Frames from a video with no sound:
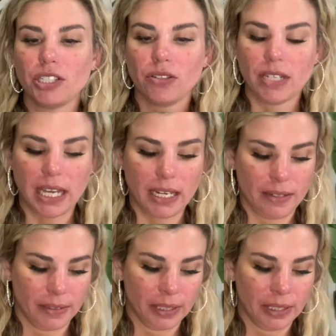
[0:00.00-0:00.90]
Due Date.
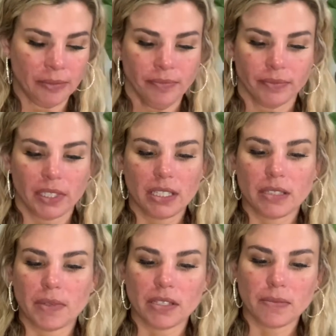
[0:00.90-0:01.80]
It
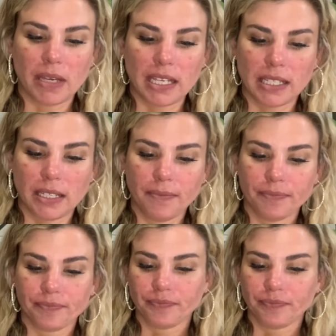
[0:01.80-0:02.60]
smells amazing.